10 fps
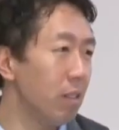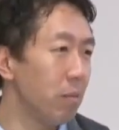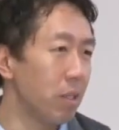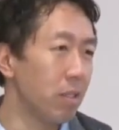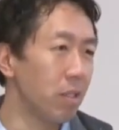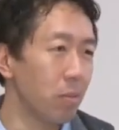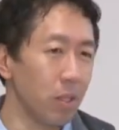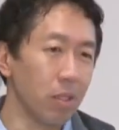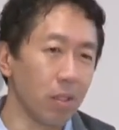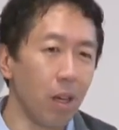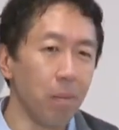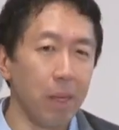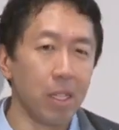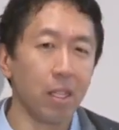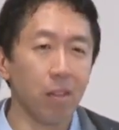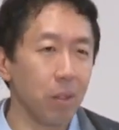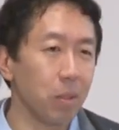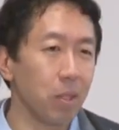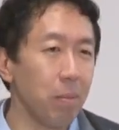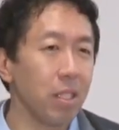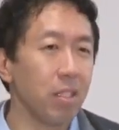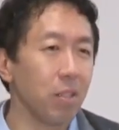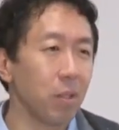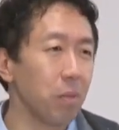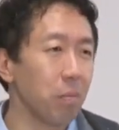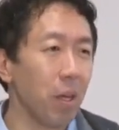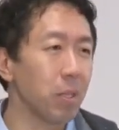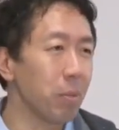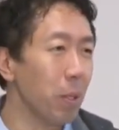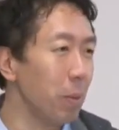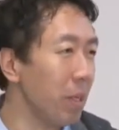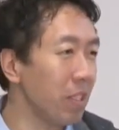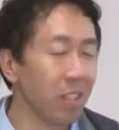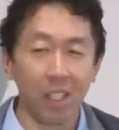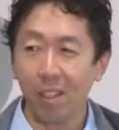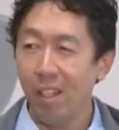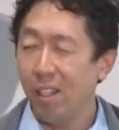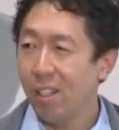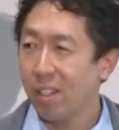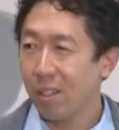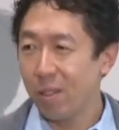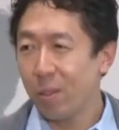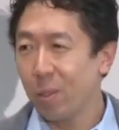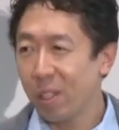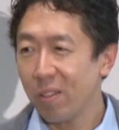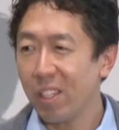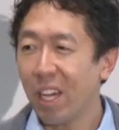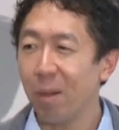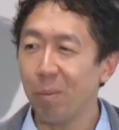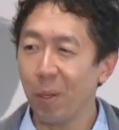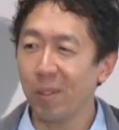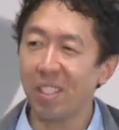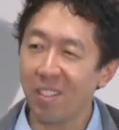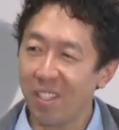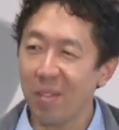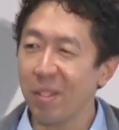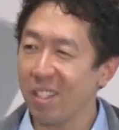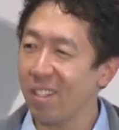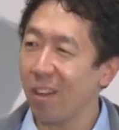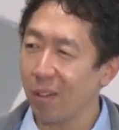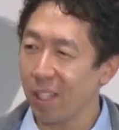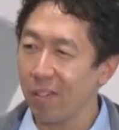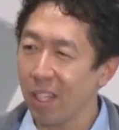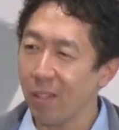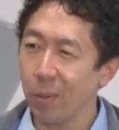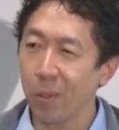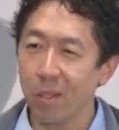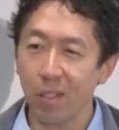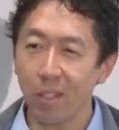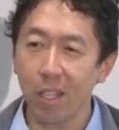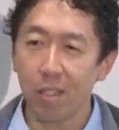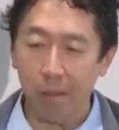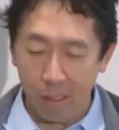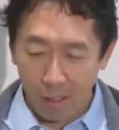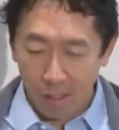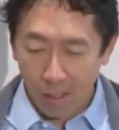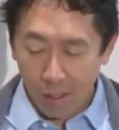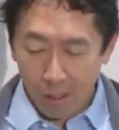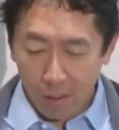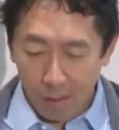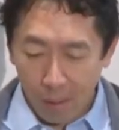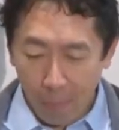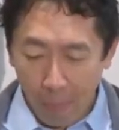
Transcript: which is called Bayes error, which is the best that you could possibly hope anything could do given how blurry the images are, given how noisy the data is, right?